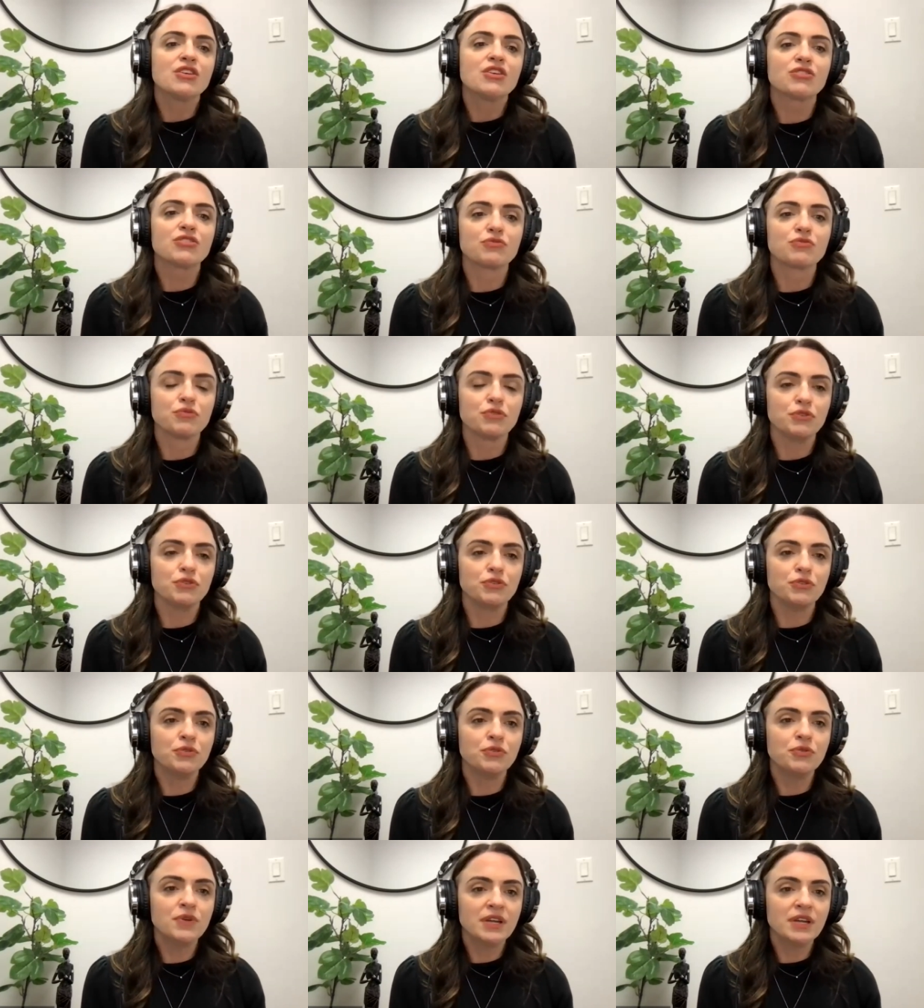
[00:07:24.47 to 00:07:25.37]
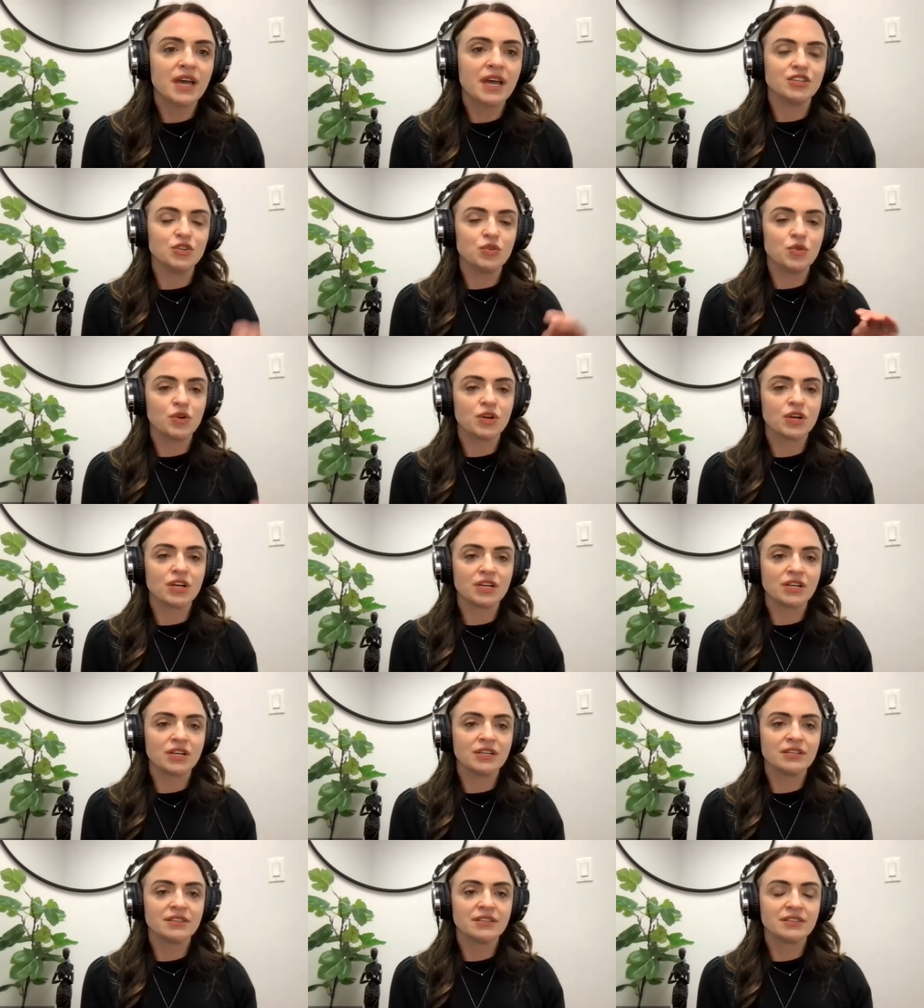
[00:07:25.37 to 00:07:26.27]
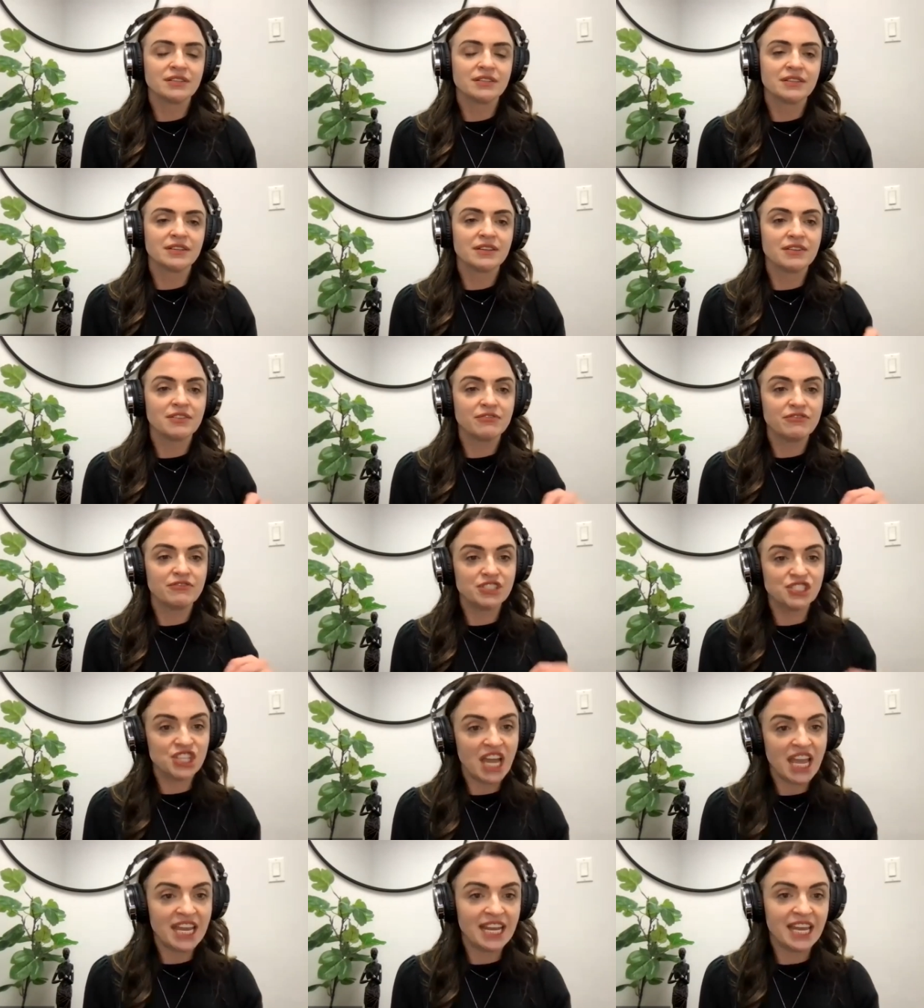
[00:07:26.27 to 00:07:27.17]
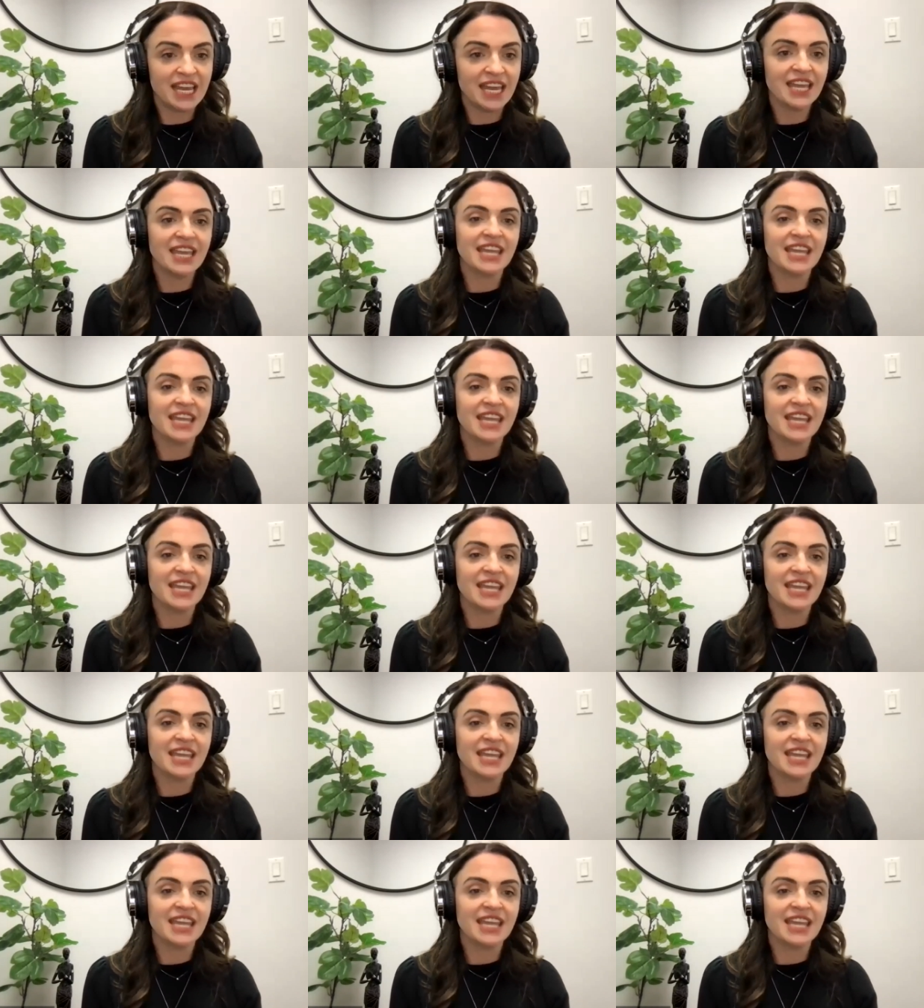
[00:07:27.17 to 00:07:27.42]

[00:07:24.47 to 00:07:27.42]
through your vagina